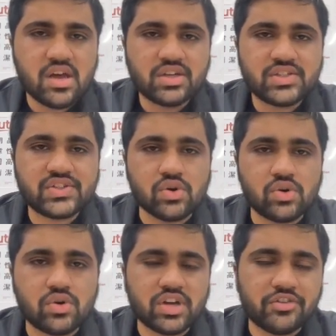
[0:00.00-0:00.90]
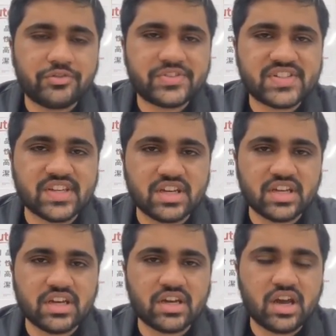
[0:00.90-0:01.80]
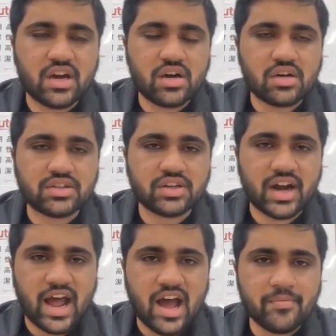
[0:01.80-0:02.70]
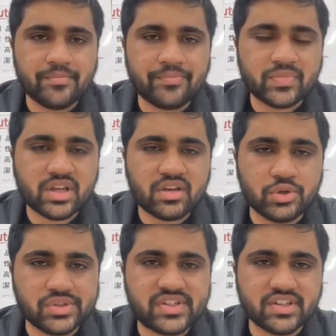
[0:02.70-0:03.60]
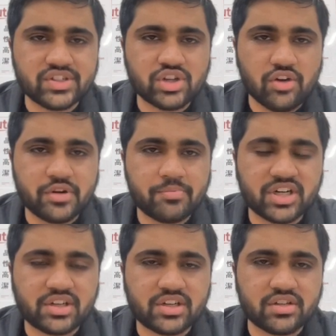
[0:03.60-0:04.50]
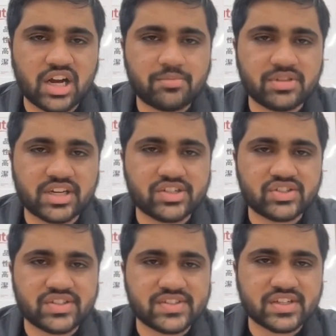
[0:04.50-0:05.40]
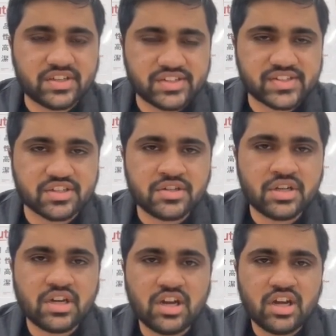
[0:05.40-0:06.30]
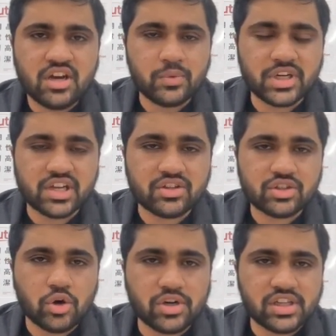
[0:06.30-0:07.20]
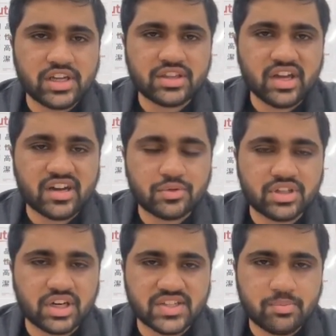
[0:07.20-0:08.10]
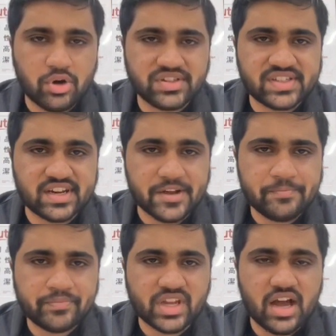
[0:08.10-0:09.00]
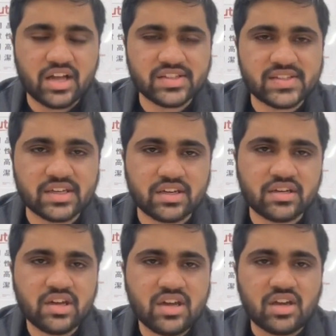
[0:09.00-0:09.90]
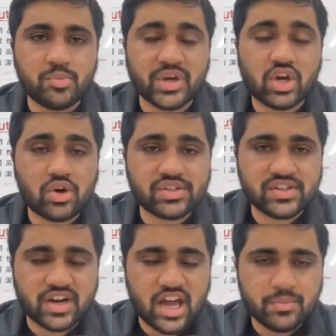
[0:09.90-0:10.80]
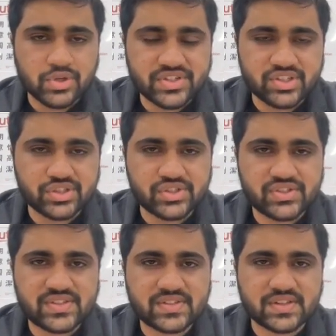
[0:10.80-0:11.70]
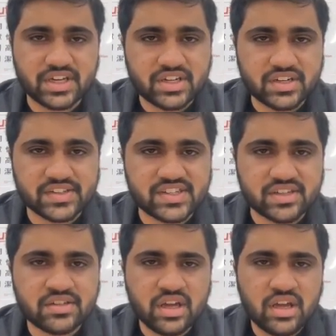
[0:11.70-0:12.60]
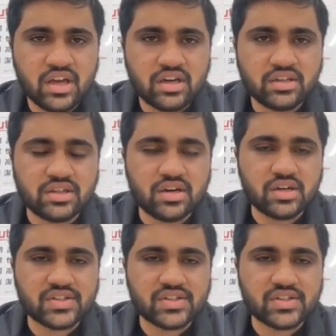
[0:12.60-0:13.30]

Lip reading: So if say the RAM usage of a particular application is increasing, we can correlate that with the response time and say because the RAM usage is increasing, the